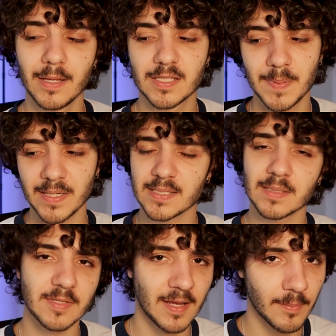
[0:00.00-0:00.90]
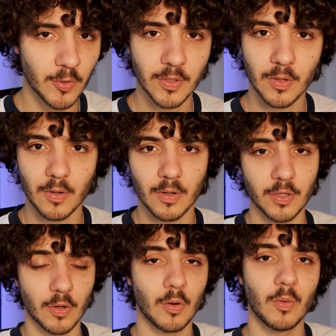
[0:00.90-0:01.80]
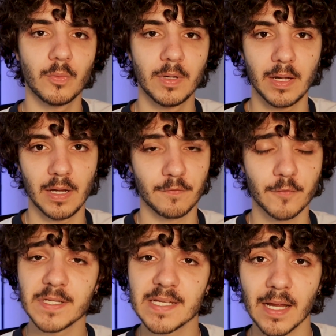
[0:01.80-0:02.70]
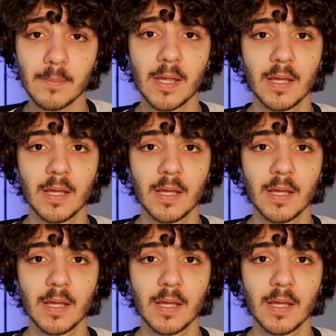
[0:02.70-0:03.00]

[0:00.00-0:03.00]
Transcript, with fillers: spending some time on your own free time,